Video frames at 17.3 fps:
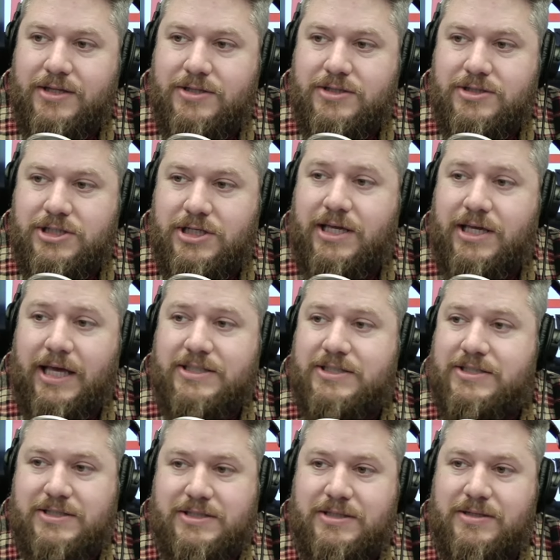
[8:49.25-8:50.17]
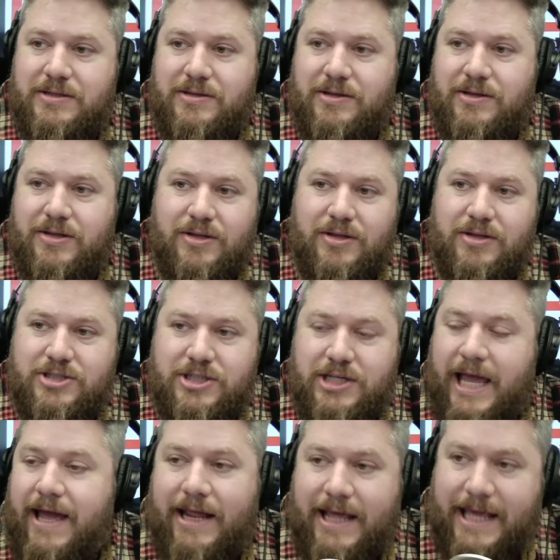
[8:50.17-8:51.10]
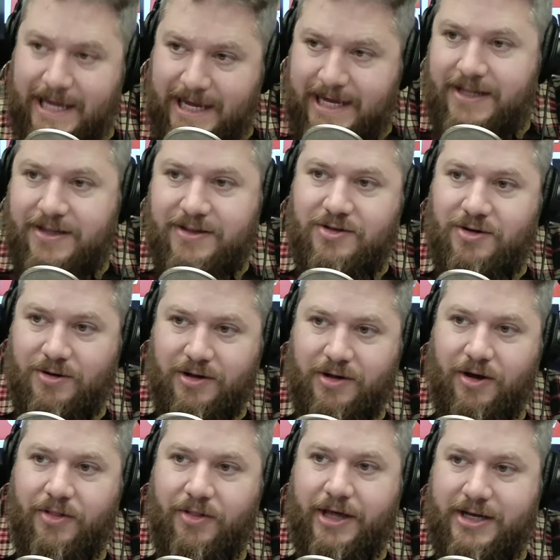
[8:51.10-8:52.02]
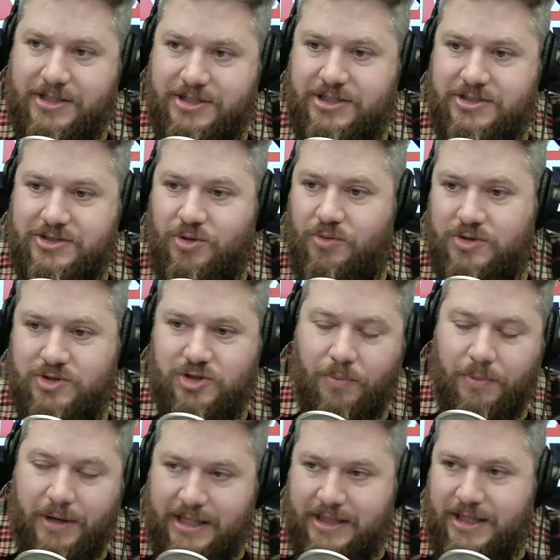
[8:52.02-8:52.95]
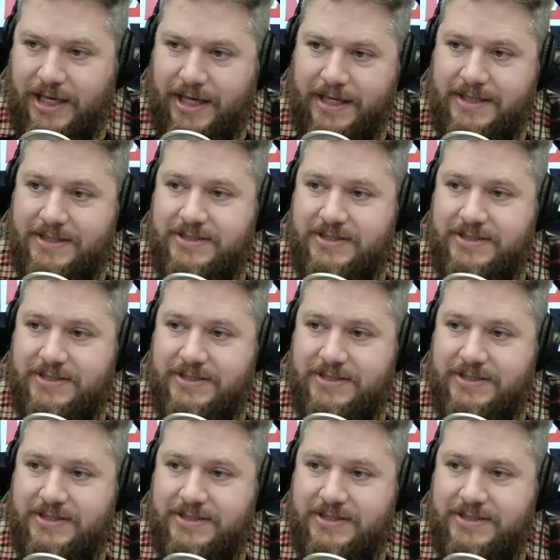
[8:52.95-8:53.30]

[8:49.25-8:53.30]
she can't eat during all that because she's doing so many things.